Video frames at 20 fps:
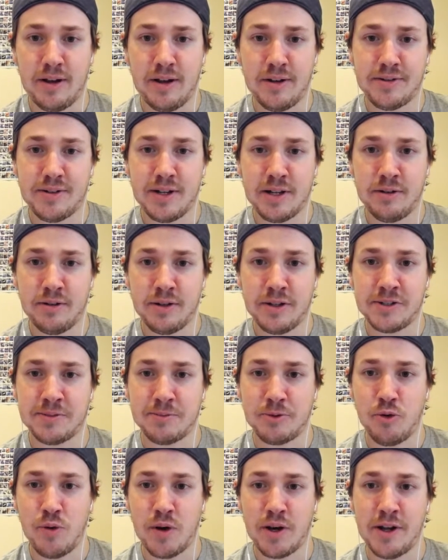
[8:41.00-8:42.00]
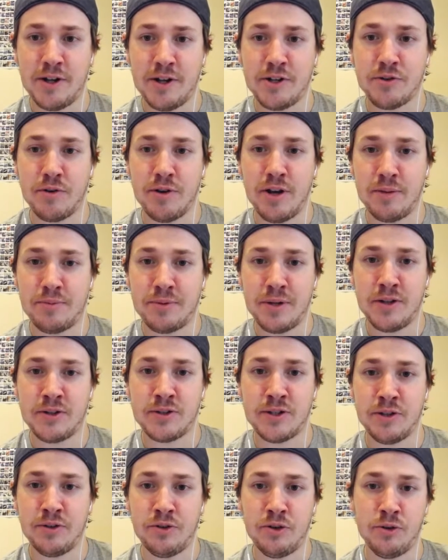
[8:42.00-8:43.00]
Taking a look at some quick injury
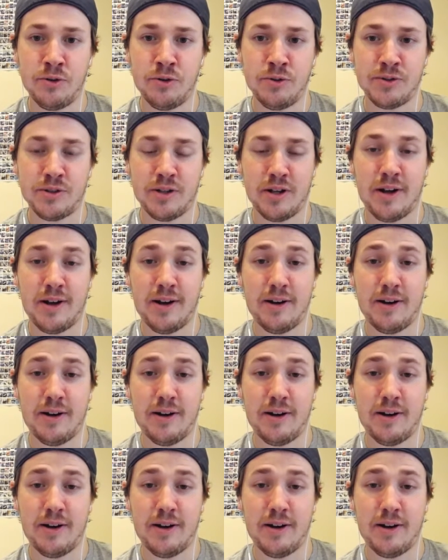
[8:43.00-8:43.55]
updates. Good news,